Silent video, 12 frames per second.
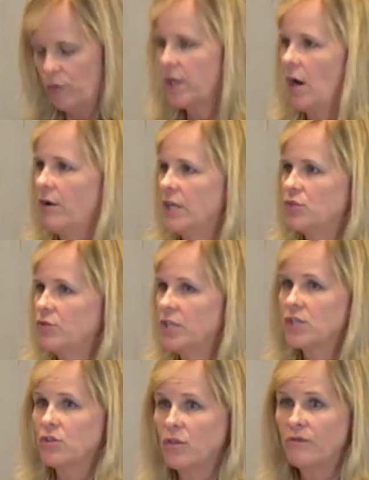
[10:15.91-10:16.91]
regarding
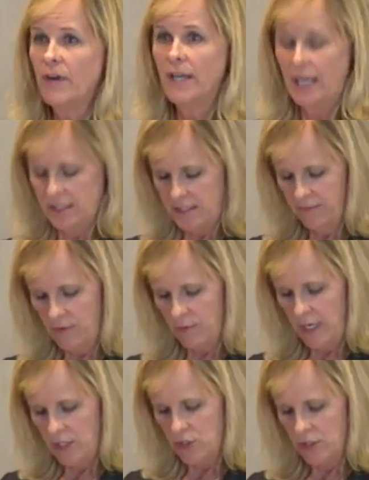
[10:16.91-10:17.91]
traditional finance
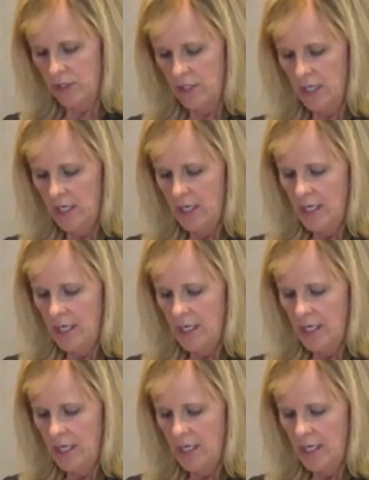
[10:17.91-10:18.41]
information,